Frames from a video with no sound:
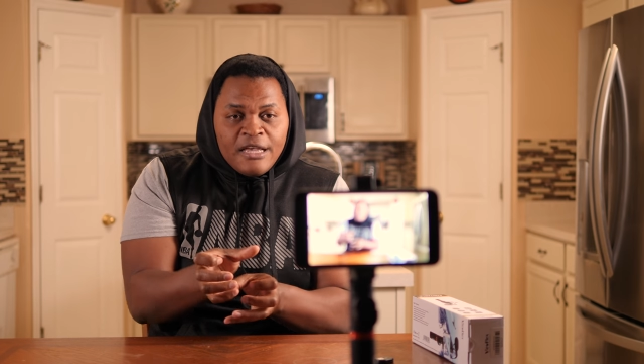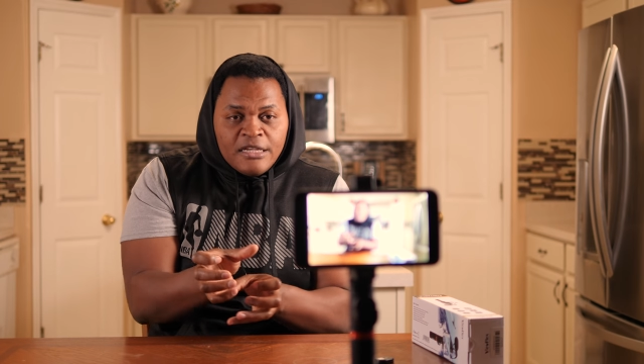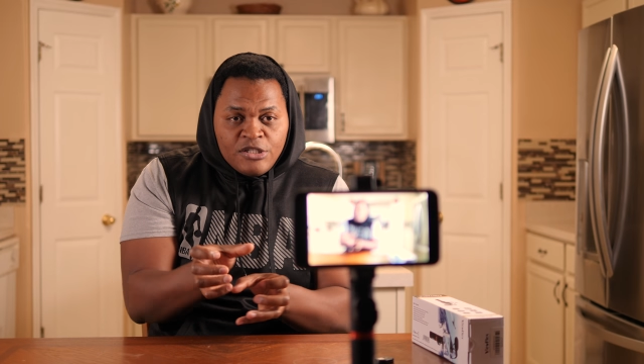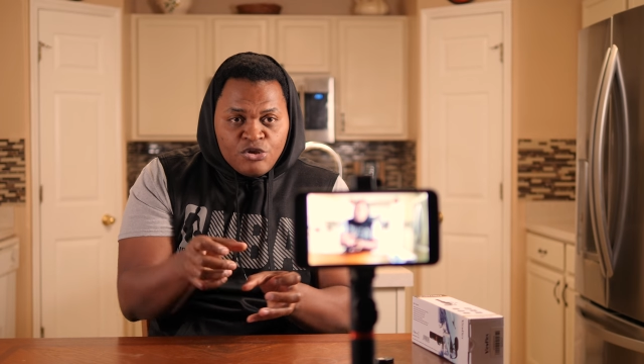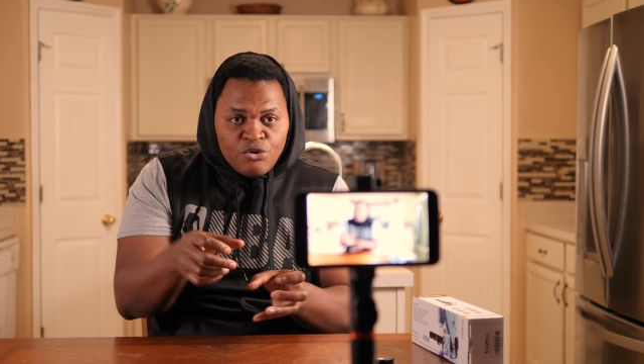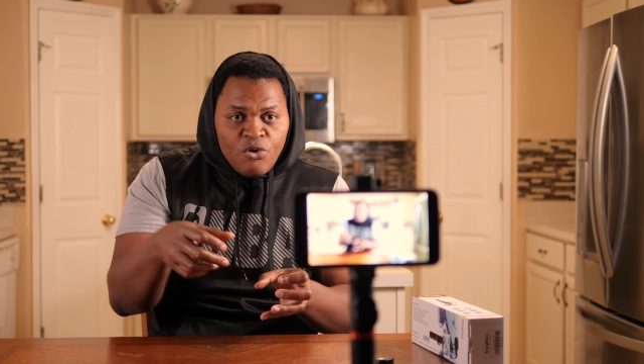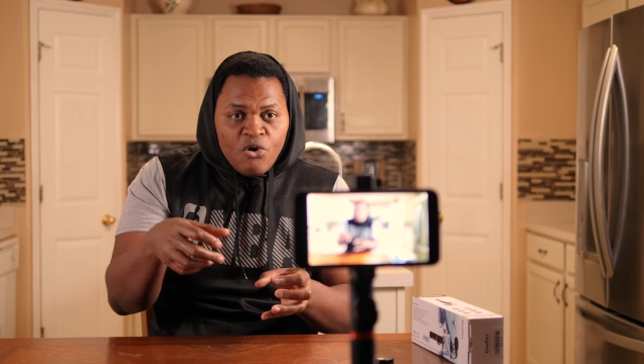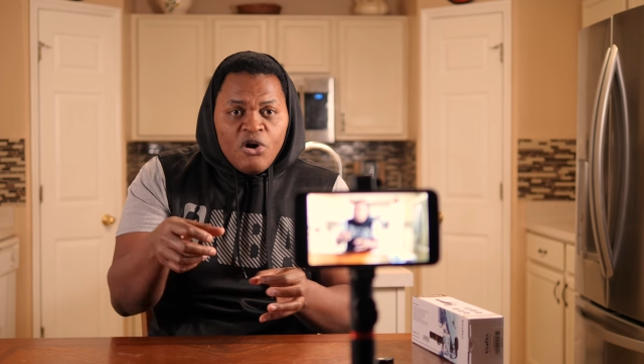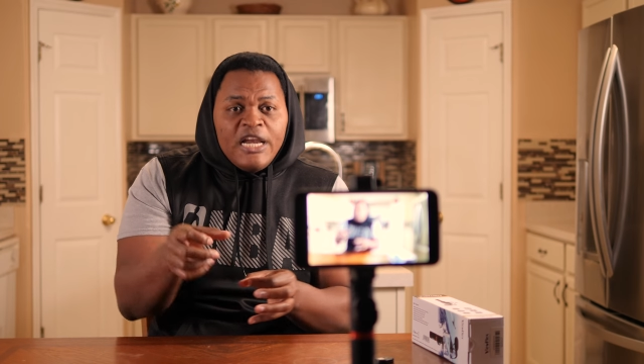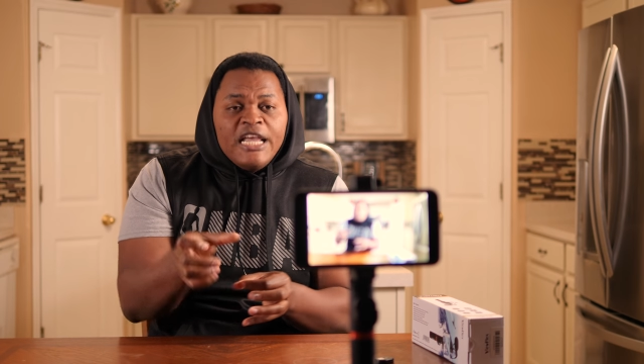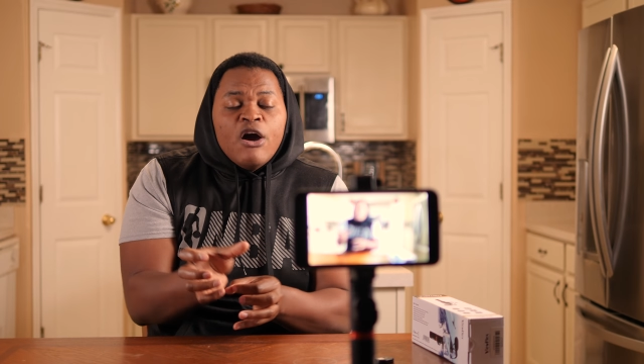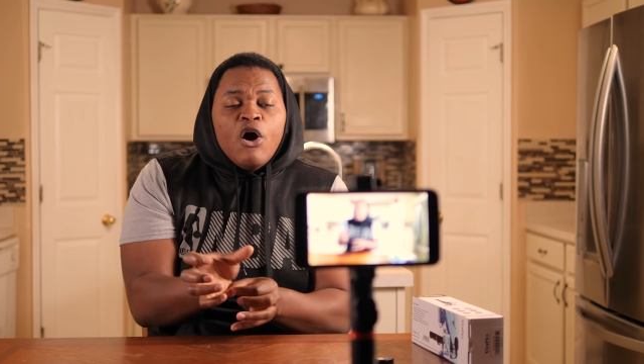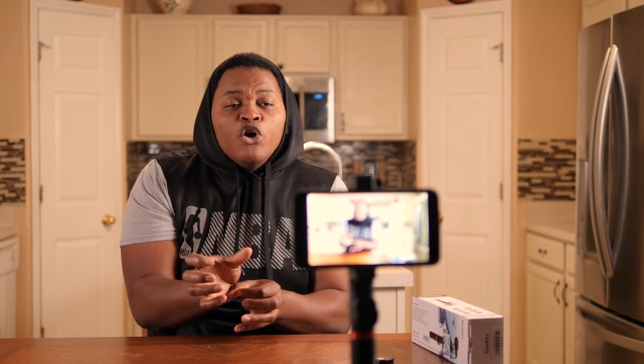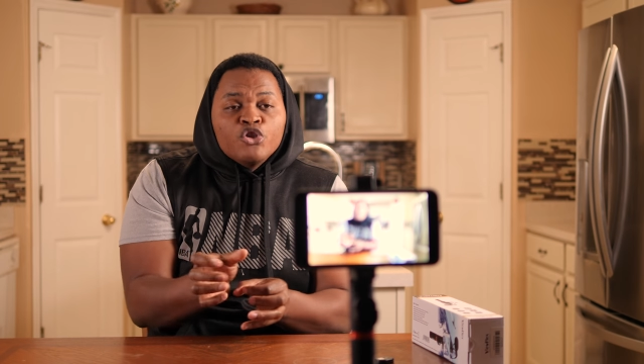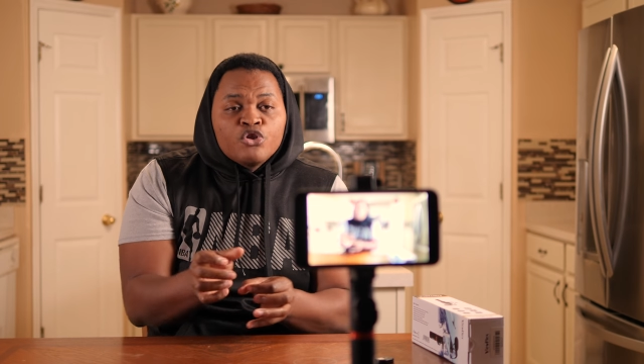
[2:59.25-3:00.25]

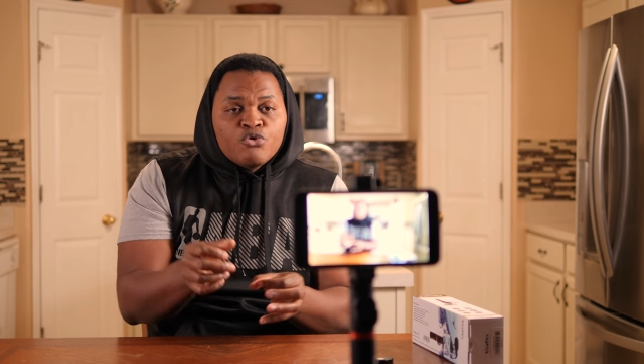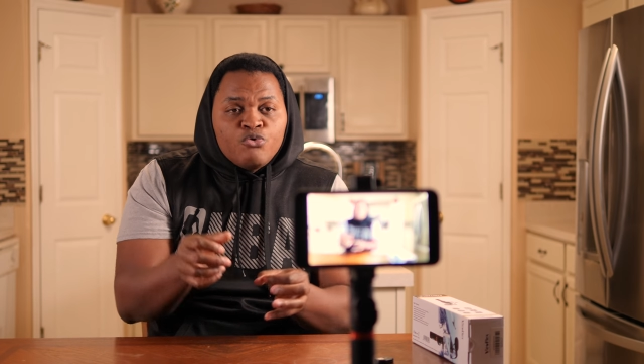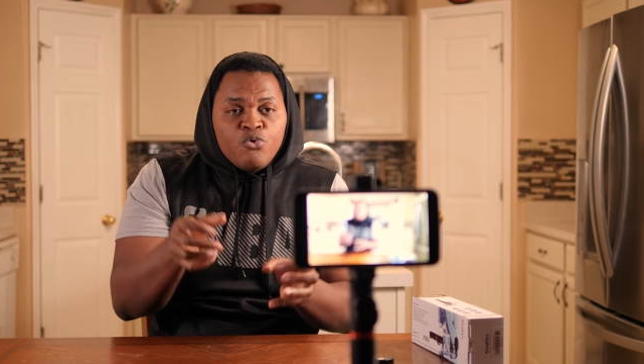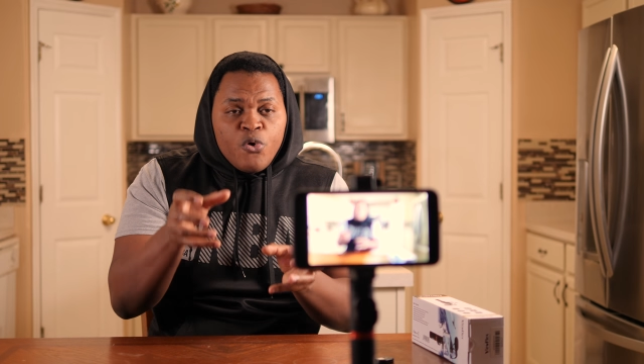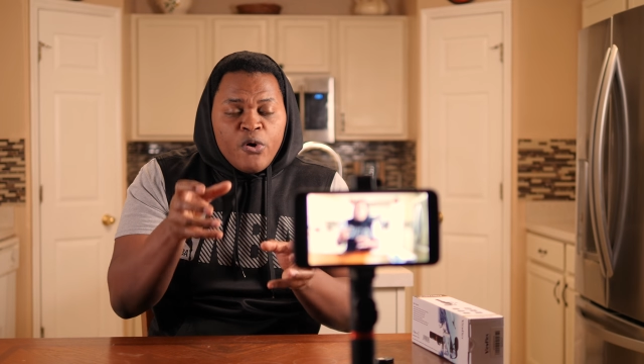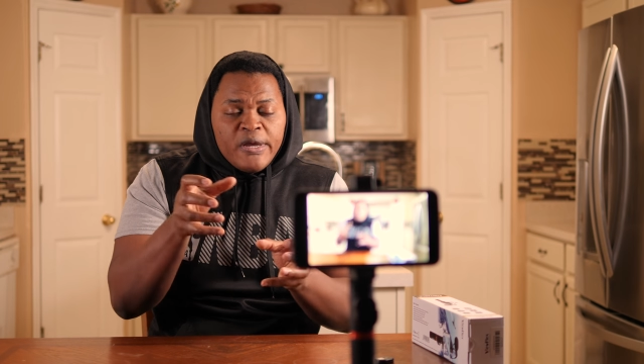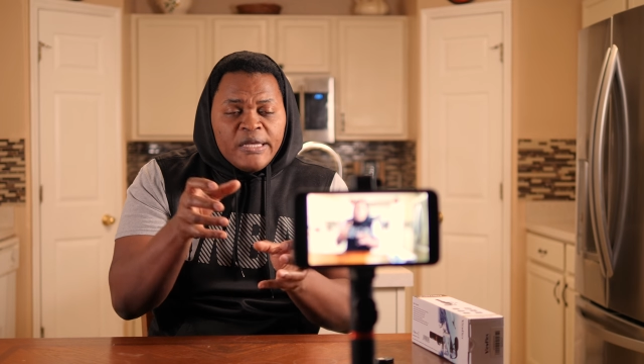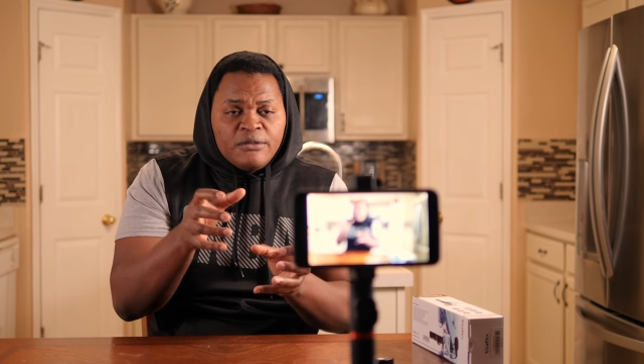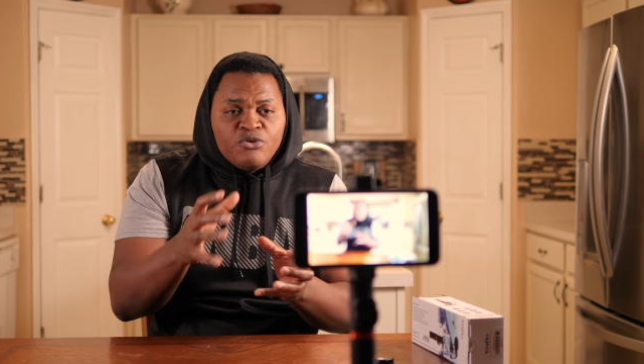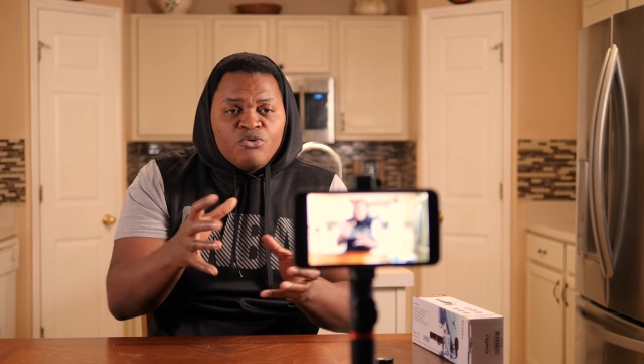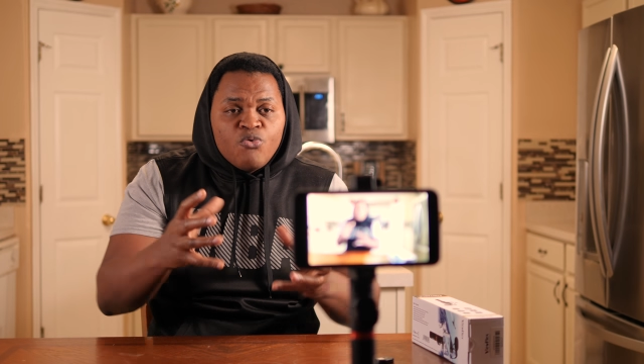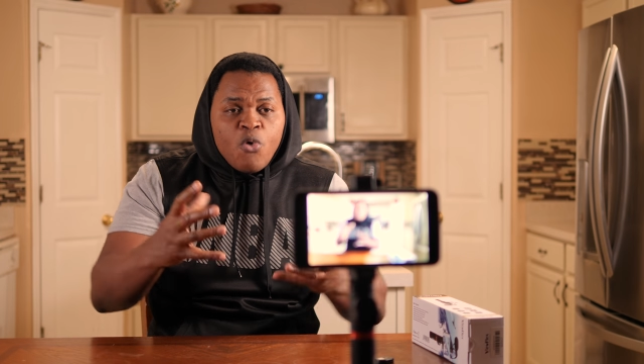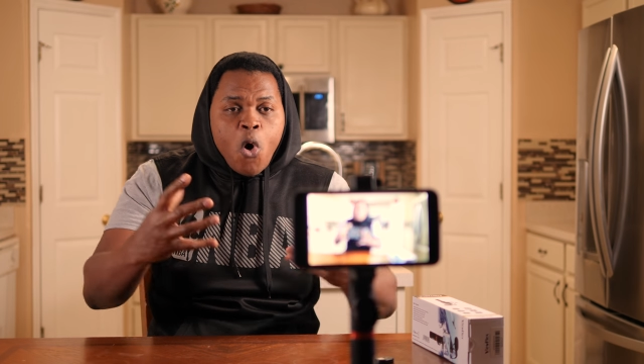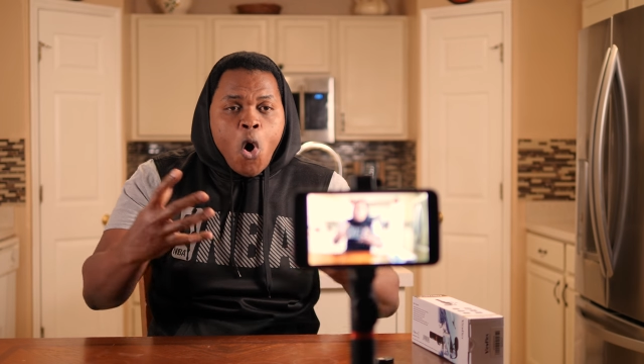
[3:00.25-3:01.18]
slowly unscrew it to